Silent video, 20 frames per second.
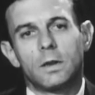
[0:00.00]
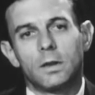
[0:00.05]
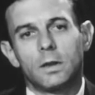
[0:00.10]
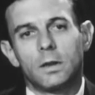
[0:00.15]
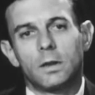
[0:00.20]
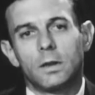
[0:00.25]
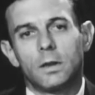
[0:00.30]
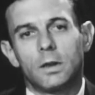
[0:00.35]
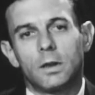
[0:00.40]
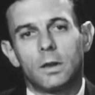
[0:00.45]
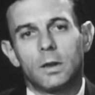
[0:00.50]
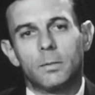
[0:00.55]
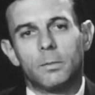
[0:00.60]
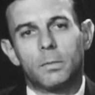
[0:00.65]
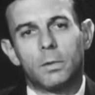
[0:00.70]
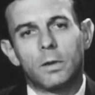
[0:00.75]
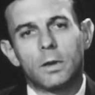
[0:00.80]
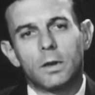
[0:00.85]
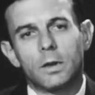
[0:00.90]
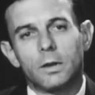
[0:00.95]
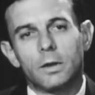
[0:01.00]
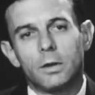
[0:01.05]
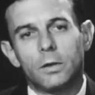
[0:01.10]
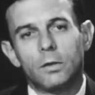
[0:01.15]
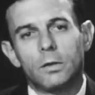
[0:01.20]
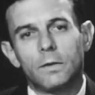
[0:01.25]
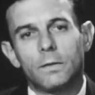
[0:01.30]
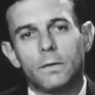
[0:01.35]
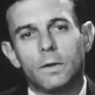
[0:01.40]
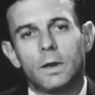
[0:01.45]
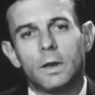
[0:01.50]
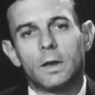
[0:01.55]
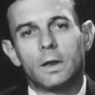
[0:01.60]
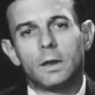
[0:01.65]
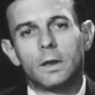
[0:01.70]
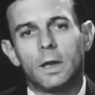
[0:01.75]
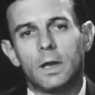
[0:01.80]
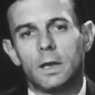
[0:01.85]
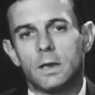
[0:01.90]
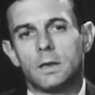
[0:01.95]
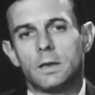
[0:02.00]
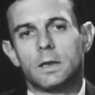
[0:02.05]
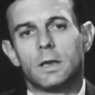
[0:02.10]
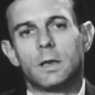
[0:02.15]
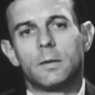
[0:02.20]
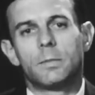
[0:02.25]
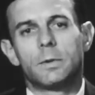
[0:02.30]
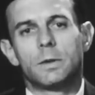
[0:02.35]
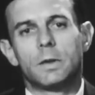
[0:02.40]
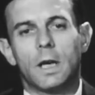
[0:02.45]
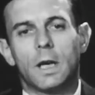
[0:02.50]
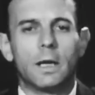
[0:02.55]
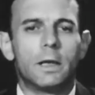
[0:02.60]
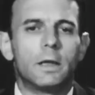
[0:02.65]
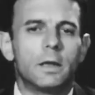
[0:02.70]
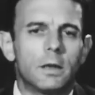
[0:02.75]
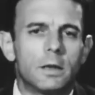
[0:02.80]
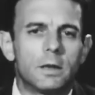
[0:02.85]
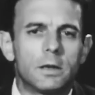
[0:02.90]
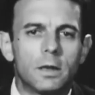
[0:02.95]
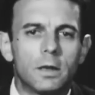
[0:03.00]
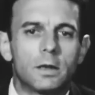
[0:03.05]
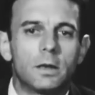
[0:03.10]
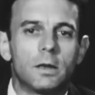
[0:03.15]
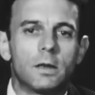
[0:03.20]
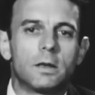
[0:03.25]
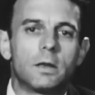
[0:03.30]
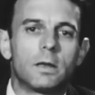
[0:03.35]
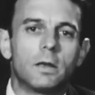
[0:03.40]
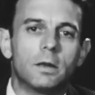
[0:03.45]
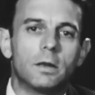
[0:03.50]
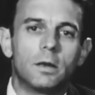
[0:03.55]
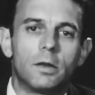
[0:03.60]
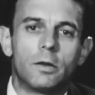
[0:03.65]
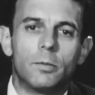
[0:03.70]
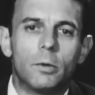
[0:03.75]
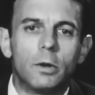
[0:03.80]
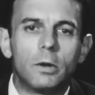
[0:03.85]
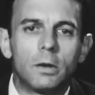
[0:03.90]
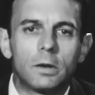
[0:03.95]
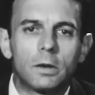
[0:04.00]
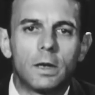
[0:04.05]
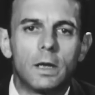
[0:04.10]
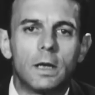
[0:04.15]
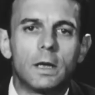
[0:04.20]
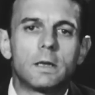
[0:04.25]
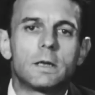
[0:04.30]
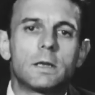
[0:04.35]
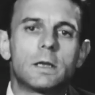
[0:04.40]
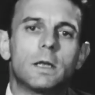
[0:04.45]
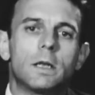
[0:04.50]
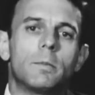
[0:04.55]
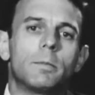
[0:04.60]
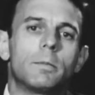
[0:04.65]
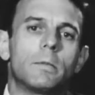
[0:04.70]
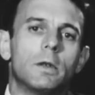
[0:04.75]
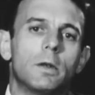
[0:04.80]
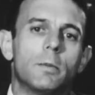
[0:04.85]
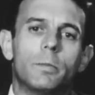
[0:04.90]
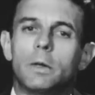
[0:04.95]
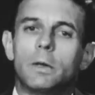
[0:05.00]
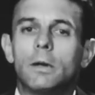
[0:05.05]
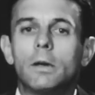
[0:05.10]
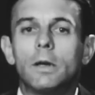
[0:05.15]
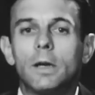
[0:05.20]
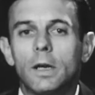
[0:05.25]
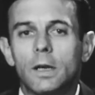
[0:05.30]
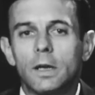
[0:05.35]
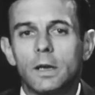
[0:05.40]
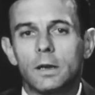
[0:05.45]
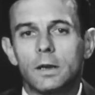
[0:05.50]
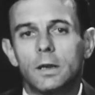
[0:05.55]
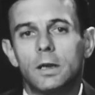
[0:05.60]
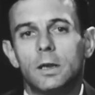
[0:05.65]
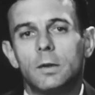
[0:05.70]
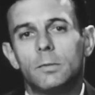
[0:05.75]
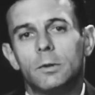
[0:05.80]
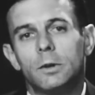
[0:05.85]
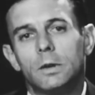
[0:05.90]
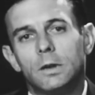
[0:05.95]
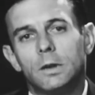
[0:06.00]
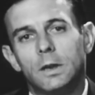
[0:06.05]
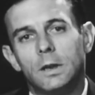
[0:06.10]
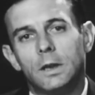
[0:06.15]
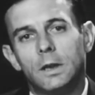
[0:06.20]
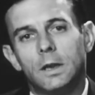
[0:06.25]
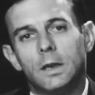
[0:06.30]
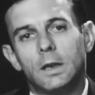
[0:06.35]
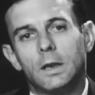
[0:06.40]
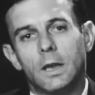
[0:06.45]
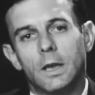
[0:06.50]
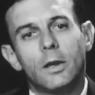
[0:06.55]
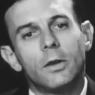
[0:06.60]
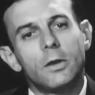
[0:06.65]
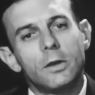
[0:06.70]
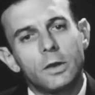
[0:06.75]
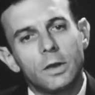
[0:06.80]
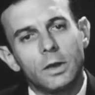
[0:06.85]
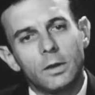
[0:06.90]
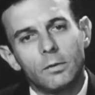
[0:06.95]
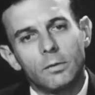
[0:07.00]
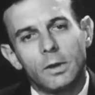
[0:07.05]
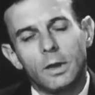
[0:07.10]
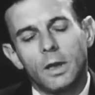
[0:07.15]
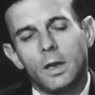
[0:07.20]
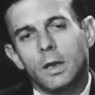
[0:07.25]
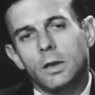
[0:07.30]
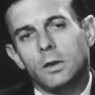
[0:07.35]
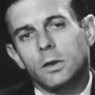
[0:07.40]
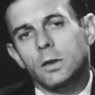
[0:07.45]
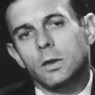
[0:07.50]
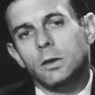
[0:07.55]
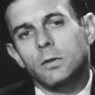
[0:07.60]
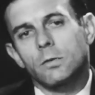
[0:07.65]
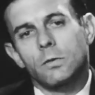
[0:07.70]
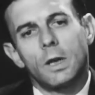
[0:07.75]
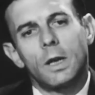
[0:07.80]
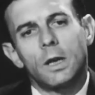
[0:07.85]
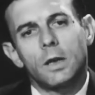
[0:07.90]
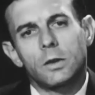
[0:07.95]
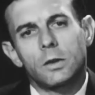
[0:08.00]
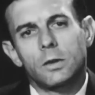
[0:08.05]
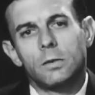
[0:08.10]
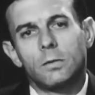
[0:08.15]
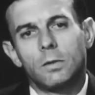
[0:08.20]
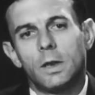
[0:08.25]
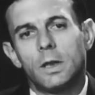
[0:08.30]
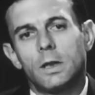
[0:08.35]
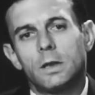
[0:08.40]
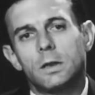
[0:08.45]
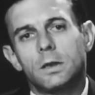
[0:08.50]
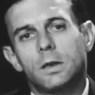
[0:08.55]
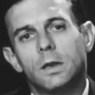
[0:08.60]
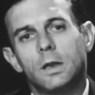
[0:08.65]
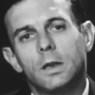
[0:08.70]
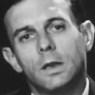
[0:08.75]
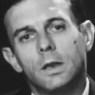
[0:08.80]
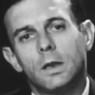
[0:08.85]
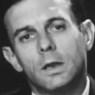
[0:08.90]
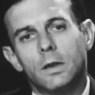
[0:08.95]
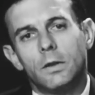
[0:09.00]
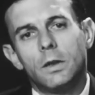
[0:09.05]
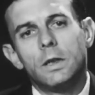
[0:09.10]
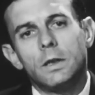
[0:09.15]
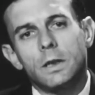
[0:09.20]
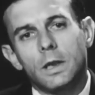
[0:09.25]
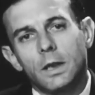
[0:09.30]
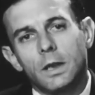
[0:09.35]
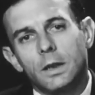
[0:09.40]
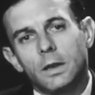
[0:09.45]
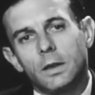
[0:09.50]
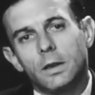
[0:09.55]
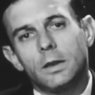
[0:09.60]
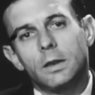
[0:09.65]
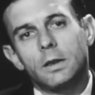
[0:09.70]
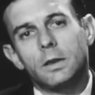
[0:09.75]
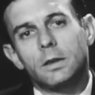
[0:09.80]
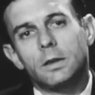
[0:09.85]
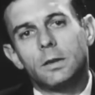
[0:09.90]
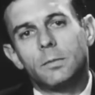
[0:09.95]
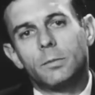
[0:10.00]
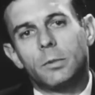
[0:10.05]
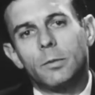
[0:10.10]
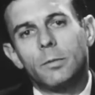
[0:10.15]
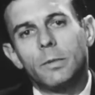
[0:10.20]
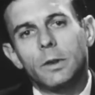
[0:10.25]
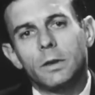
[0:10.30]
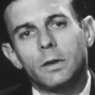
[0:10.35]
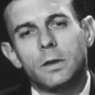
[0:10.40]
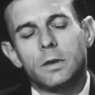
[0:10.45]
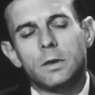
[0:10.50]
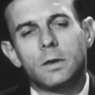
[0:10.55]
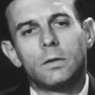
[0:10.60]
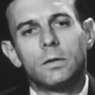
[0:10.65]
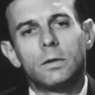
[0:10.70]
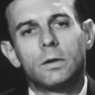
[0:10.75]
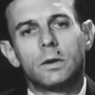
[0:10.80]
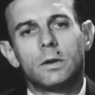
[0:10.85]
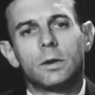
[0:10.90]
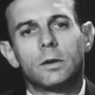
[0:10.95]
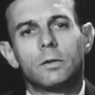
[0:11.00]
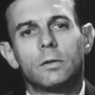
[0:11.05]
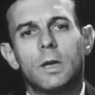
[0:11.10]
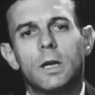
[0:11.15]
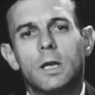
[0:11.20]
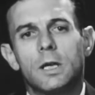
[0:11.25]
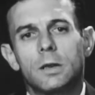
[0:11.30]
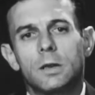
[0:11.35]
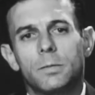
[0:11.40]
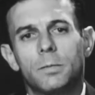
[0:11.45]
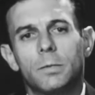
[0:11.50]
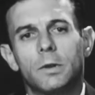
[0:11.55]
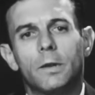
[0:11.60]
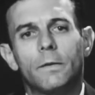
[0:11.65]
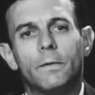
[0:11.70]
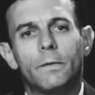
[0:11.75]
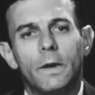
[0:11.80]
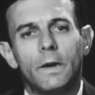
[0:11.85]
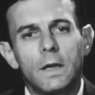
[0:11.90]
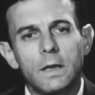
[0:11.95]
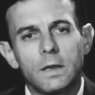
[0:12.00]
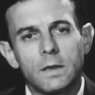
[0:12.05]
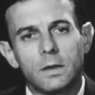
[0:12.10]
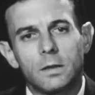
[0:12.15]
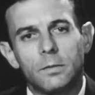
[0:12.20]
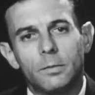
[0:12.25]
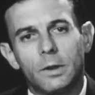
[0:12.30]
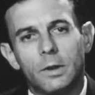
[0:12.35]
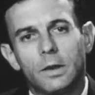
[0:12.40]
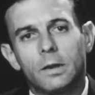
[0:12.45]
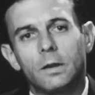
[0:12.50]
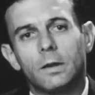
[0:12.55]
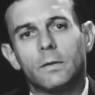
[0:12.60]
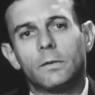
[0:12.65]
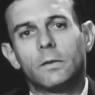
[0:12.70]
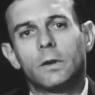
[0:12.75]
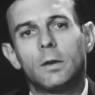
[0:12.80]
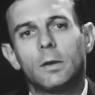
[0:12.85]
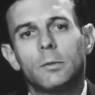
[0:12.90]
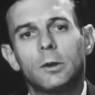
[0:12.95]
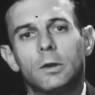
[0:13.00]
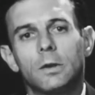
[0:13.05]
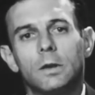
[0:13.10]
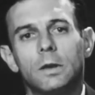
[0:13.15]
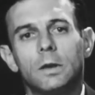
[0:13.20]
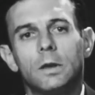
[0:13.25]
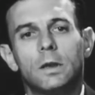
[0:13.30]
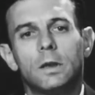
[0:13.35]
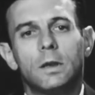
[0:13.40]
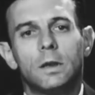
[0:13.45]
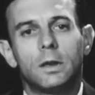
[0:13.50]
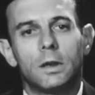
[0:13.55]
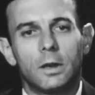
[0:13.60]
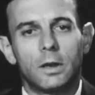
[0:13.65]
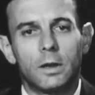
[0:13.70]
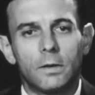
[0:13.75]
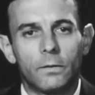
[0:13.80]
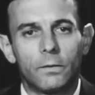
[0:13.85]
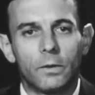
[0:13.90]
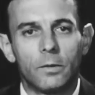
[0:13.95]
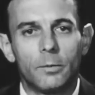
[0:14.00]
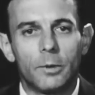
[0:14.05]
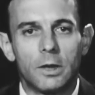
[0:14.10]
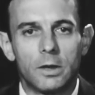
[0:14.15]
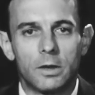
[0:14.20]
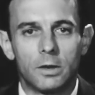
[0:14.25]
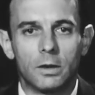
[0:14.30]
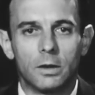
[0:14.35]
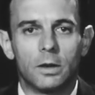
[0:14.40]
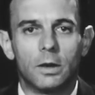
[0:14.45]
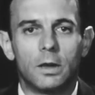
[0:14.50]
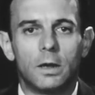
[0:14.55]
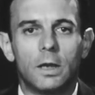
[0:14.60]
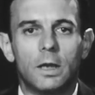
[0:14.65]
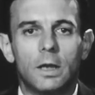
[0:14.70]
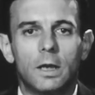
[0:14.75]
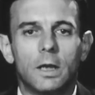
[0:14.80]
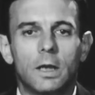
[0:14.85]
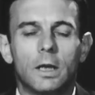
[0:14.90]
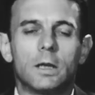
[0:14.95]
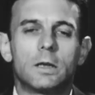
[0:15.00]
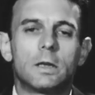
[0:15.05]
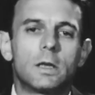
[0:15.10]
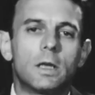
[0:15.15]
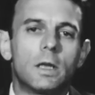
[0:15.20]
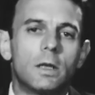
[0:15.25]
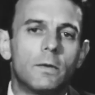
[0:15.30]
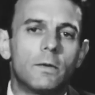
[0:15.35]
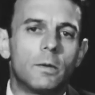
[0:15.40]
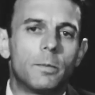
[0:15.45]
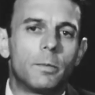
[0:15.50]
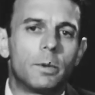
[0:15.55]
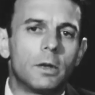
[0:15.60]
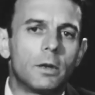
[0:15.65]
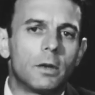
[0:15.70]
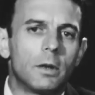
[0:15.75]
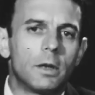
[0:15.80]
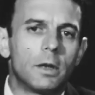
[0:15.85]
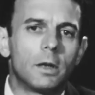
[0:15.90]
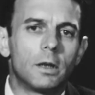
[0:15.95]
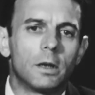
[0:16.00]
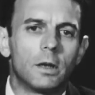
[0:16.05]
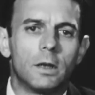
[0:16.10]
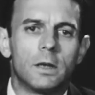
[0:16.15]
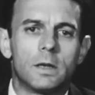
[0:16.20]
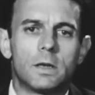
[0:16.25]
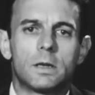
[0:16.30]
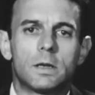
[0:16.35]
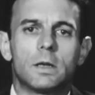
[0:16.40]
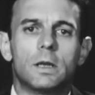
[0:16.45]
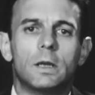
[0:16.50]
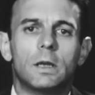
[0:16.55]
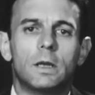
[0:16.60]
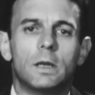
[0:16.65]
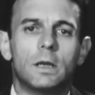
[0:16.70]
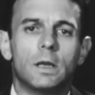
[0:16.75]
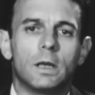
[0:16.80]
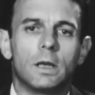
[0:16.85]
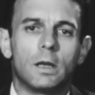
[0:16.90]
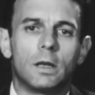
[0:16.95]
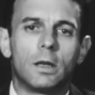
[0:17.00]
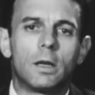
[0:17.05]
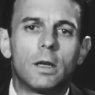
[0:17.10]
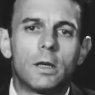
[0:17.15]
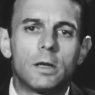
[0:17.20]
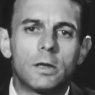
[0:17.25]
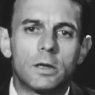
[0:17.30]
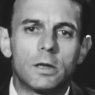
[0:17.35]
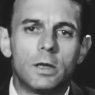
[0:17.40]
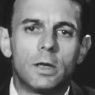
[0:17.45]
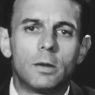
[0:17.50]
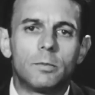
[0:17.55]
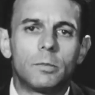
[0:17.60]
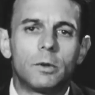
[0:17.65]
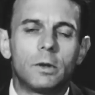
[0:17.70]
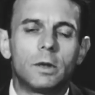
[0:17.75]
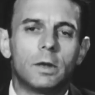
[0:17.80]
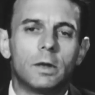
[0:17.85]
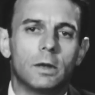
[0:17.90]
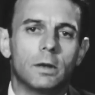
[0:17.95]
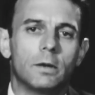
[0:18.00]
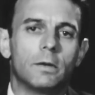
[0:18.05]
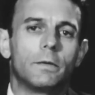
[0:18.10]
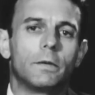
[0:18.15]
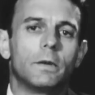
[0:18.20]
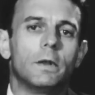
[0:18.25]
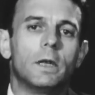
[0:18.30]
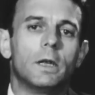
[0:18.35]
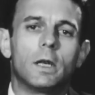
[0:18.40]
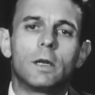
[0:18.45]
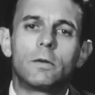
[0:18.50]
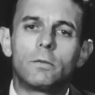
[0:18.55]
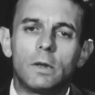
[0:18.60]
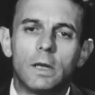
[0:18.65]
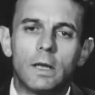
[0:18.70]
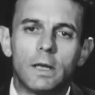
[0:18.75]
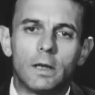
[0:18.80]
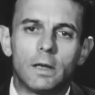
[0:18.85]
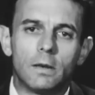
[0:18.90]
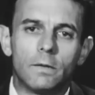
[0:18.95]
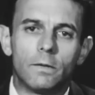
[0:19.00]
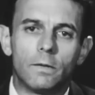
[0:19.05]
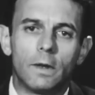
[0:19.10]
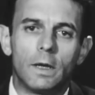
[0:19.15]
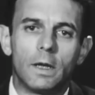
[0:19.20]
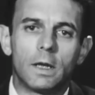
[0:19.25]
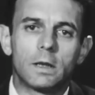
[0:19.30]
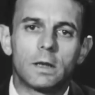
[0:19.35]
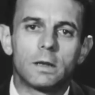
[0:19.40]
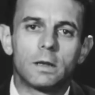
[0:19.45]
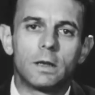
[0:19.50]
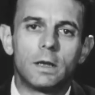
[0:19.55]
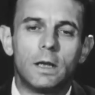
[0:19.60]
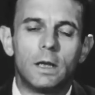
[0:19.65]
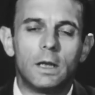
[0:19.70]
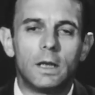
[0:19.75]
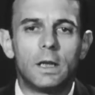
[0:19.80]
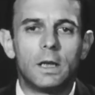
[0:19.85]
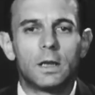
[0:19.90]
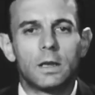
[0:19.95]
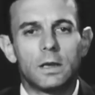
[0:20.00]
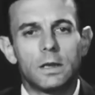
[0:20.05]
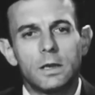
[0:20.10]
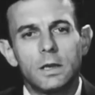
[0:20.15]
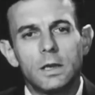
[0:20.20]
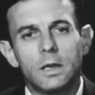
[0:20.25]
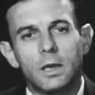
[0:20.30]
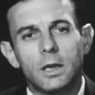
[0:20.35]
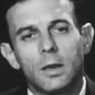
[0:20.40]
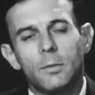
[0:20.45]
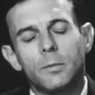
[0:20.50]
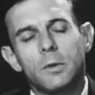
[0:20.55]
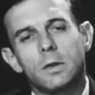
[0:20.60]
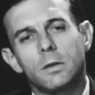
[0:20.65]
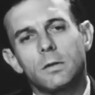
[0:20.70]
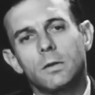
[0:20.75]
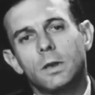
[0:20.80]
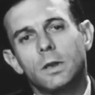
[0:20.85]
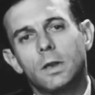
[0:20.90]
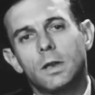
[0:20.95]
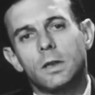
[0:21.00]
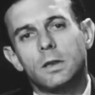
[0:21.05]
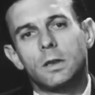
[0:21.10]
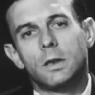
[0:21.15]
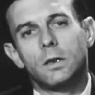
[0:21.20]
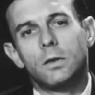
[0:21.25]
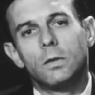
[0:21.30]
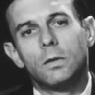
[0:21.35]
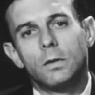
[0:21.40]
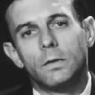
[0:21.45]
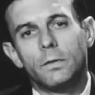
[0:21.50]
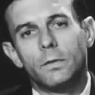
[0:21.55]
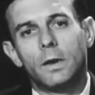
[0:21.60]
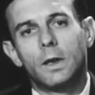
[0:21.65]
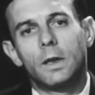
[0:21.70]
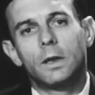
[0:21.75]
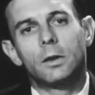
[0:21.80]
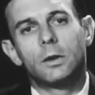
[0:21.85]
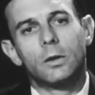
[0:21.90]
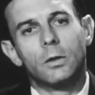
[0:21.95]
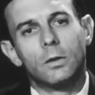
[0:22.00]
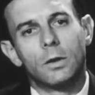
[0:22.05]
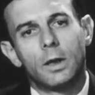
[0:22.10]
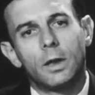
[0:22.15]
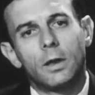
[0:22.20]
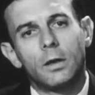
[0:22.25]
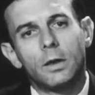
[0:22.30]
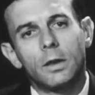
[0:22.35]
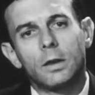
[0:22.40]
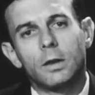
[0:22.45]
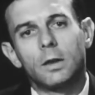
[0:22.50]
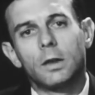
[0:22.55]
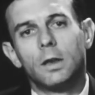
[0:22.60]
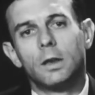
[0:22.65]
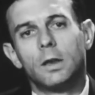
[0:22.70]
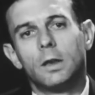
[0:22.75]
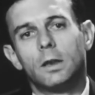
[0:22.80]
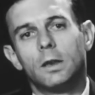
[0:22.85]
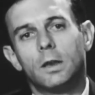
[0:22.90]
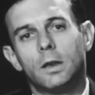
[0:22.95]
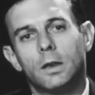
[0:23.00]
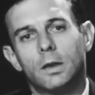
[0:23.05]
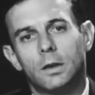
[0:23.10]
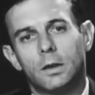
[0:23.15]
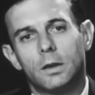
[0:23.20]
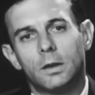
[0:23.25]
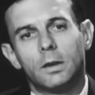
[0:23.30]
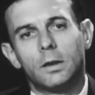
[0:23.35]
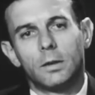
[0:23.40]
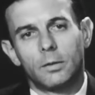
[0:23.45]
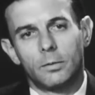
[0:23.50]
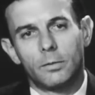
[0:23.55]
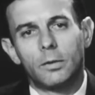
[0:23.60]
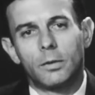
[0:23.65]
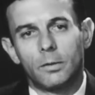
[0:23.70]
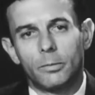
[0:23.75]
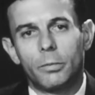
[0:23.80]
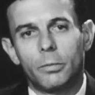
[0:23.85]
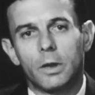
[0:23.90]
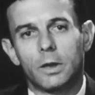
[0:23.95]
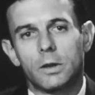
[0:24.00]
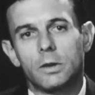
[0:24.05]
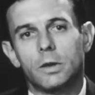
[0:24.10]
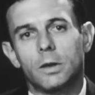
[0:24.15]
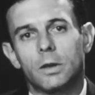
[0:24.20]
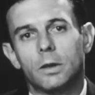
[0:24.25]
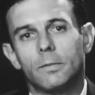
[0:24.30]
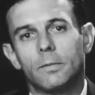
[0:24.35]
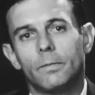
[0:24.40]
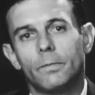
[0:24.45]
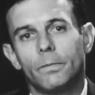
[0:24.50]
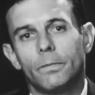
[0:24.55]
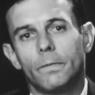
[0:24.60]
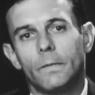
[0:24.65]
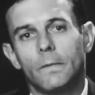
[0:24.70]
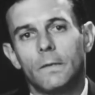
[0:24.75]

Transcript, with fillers: certain important unifying concepts, ideas such as the, the mole concept, the periodic table, energy and reactions, reaction rates, these ideas permit the student to grasp a vast amount of chemical information. Instead of appearing as a large number of unrelated facts, he can see chemistry as a unified, coherent uh, picture.